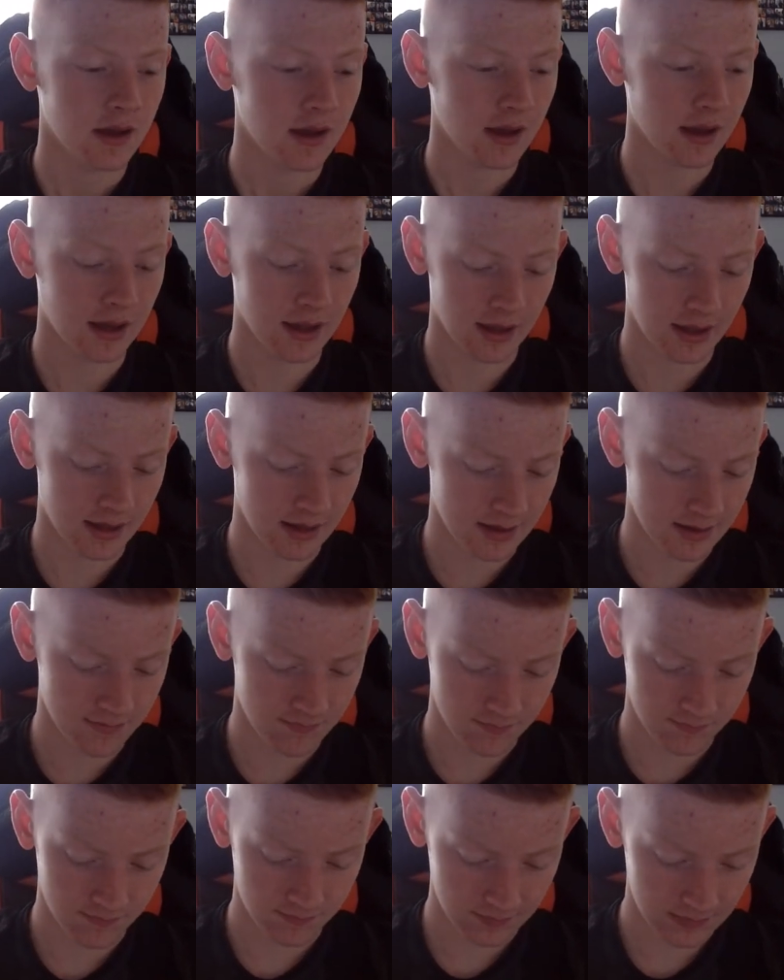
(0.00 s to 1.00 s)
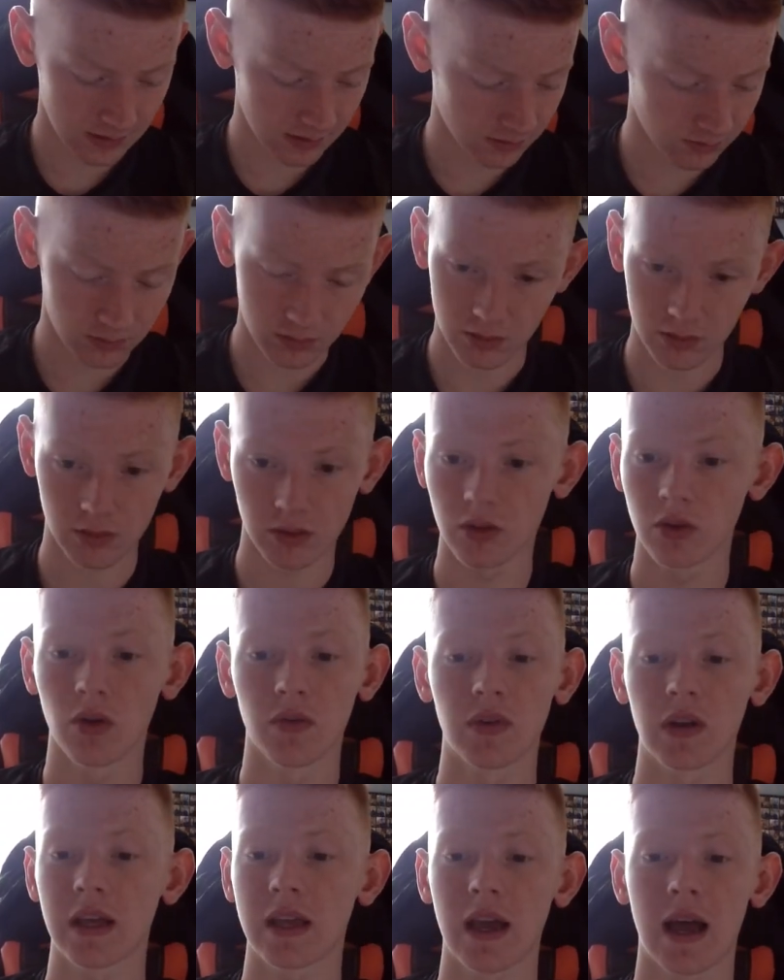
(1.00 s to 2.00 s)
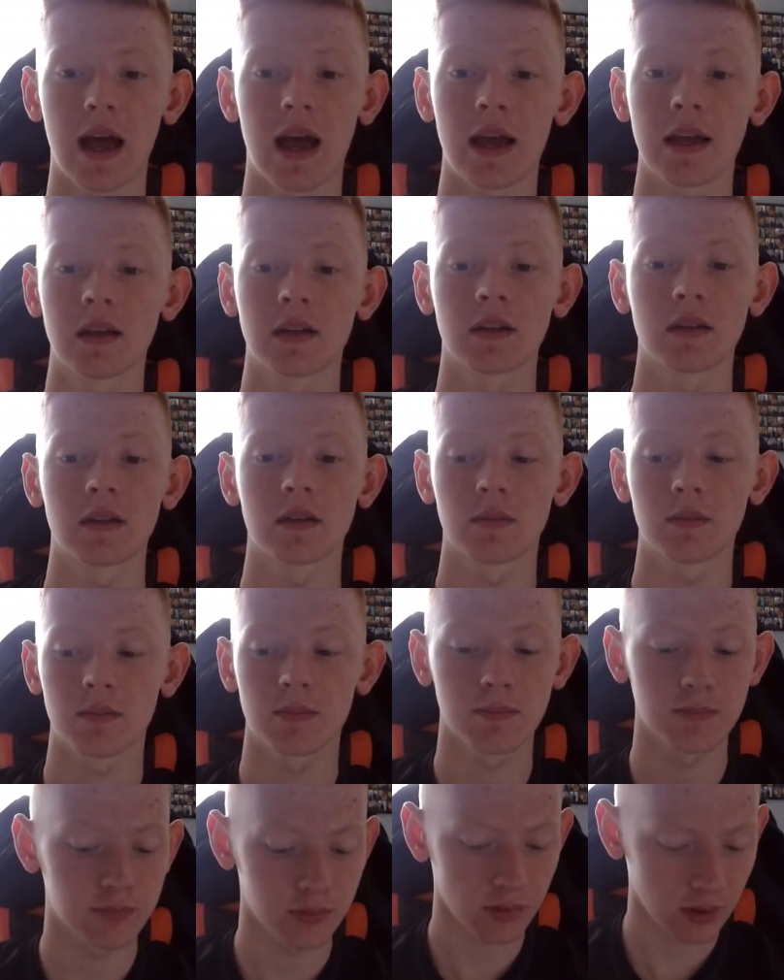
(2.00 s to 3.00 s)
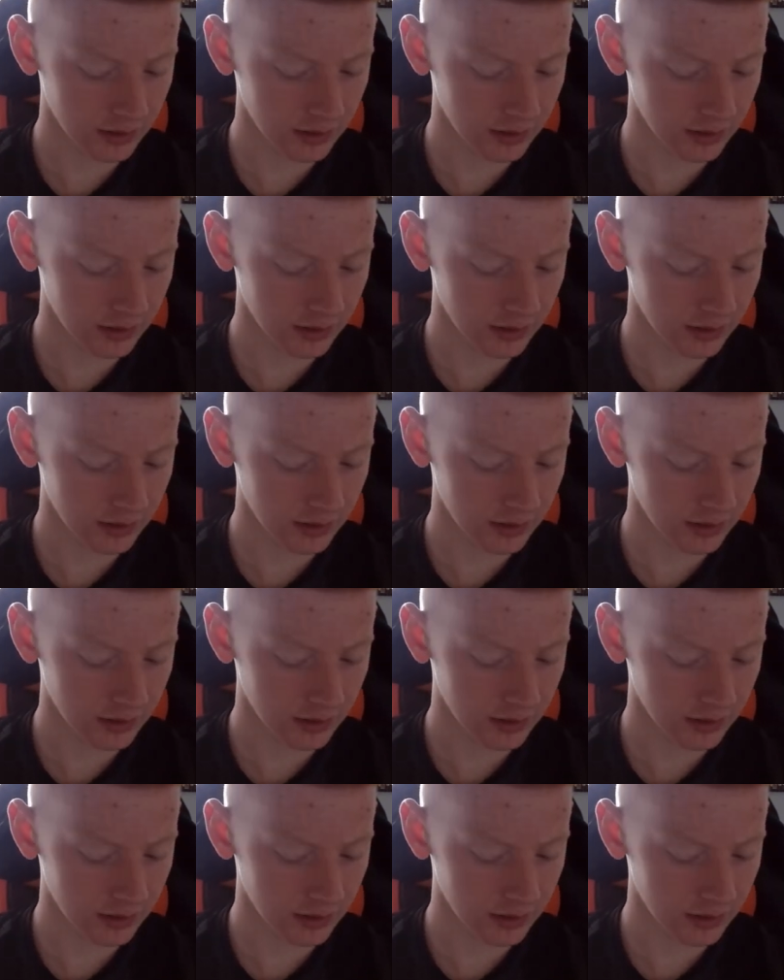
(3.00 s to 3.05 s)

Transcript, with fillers: Um, lovely guy, brilliant